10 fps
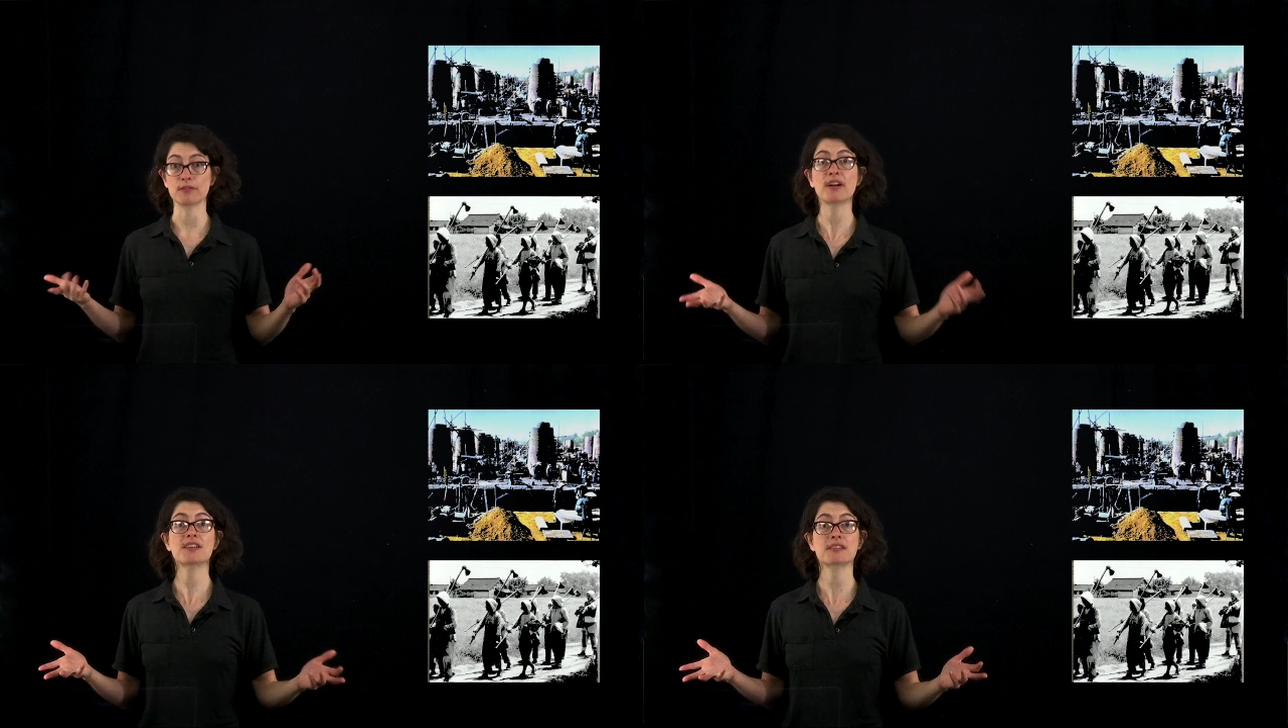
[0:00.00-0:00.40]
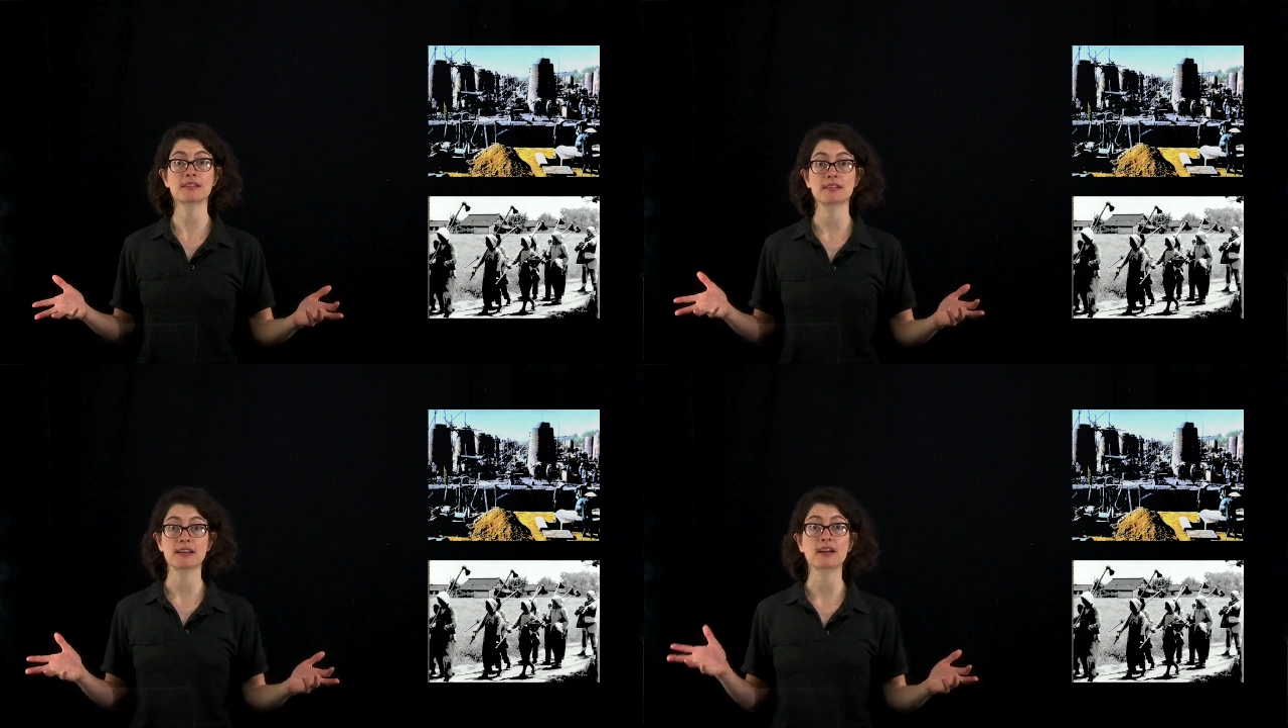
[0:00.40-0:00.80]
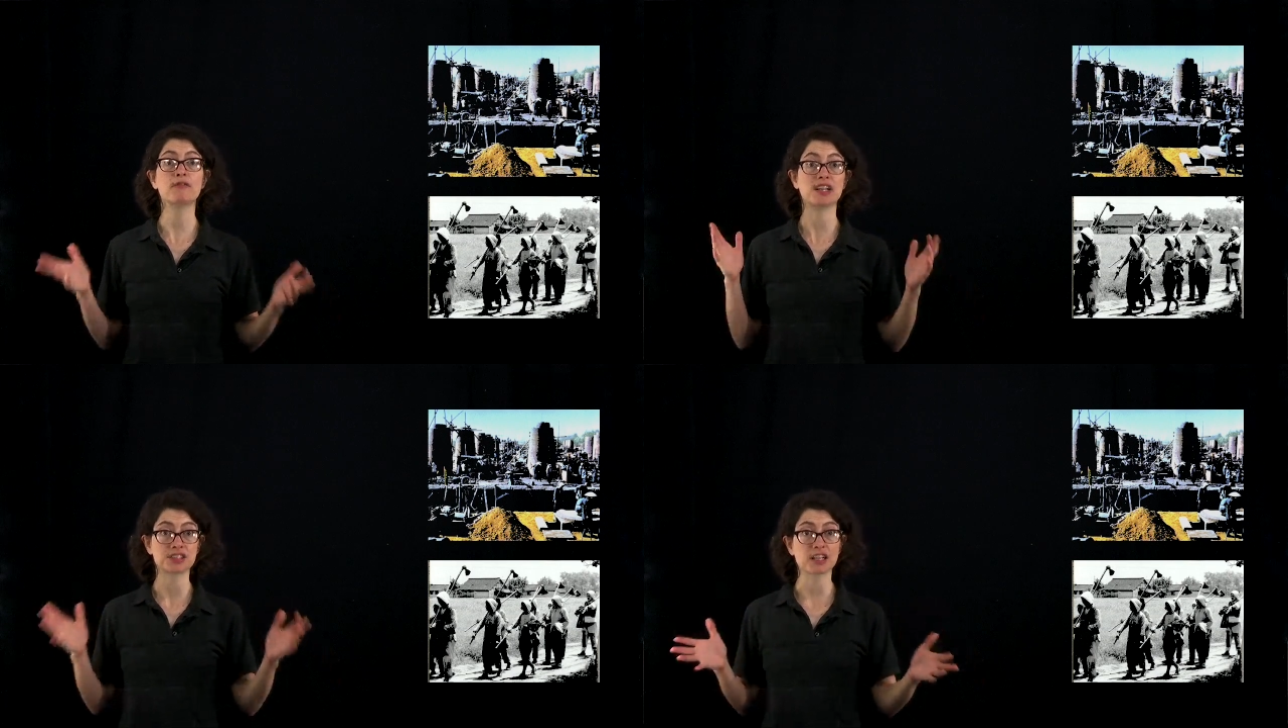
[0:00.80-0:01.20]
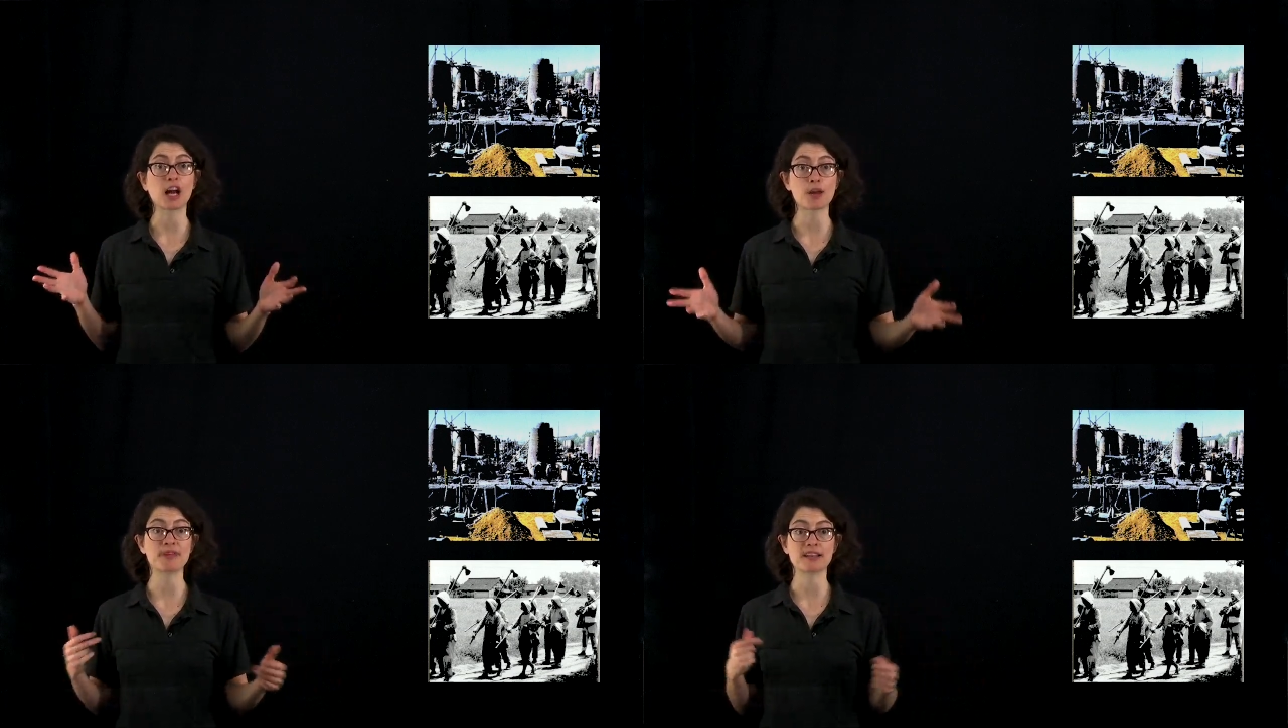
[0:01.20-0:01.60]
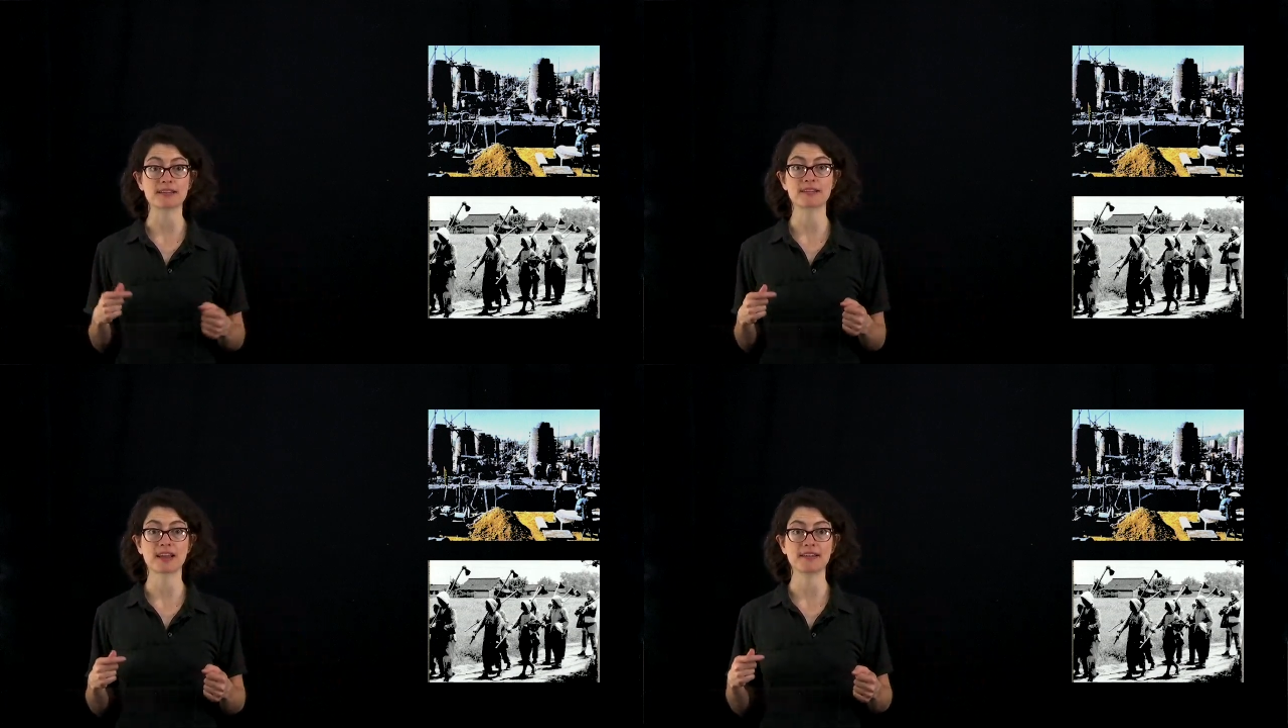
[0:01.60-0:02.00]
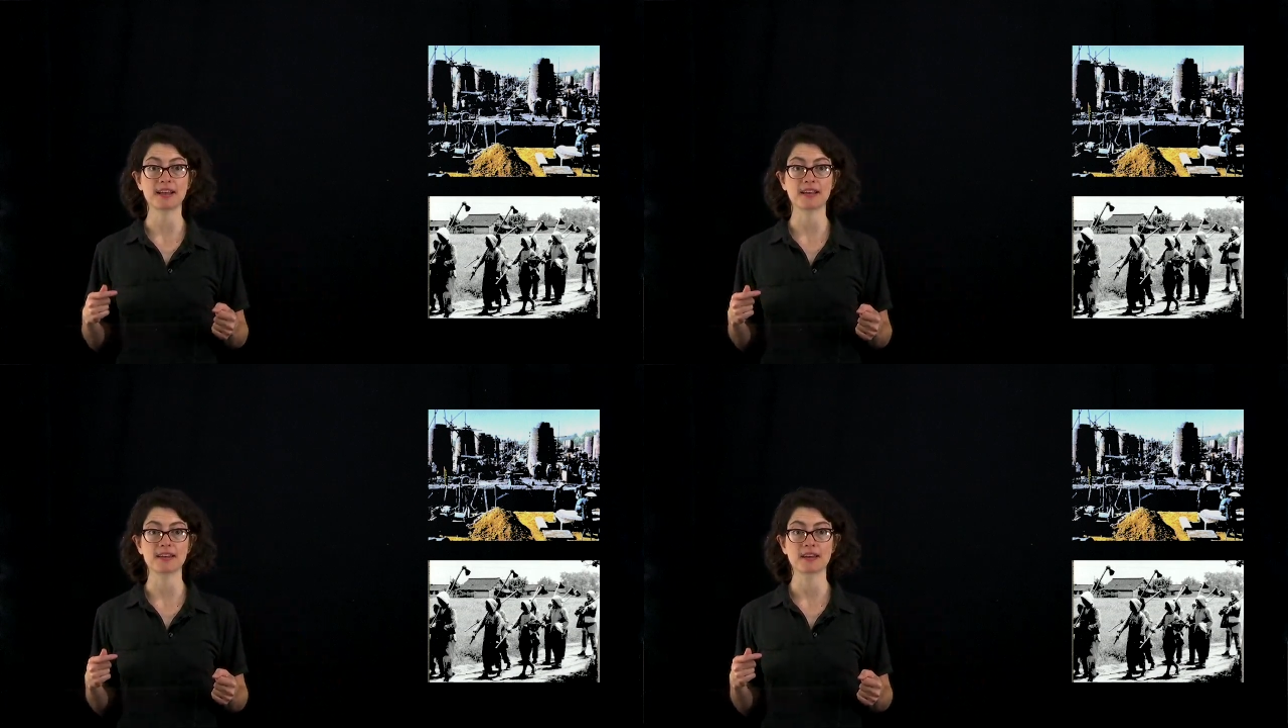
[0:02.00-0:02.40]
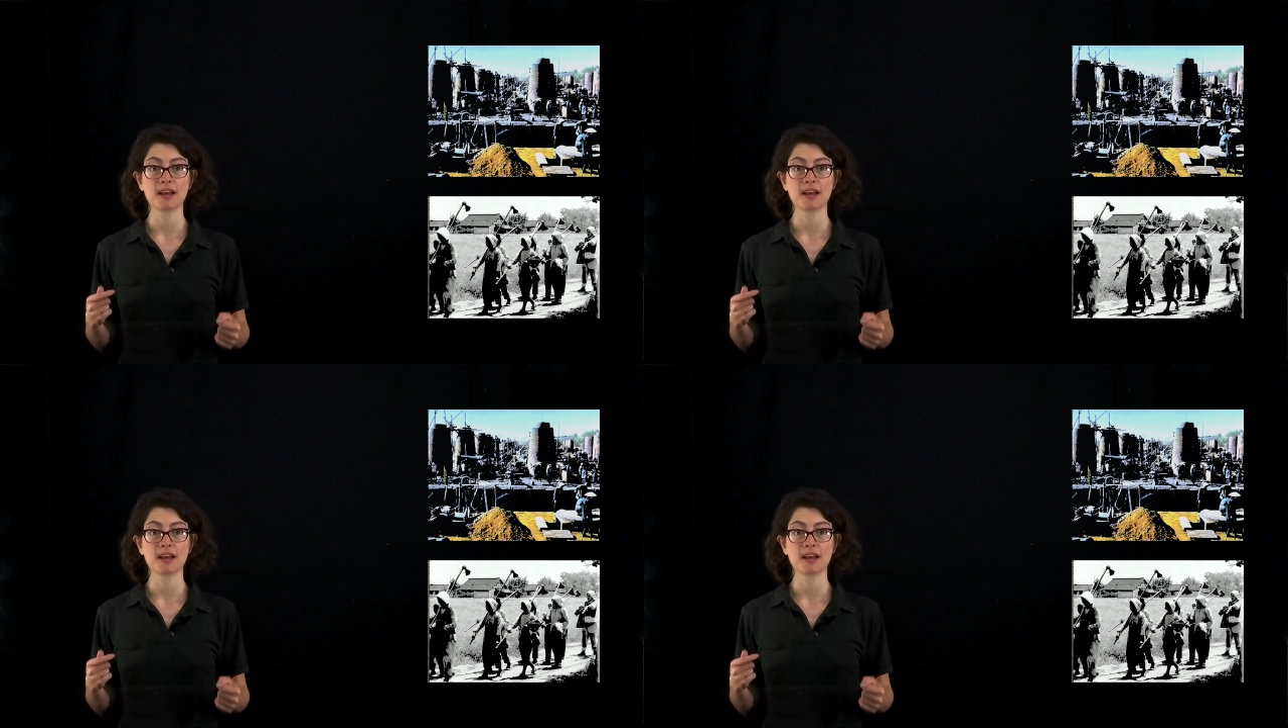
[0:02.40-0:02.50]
the Russian communists had done,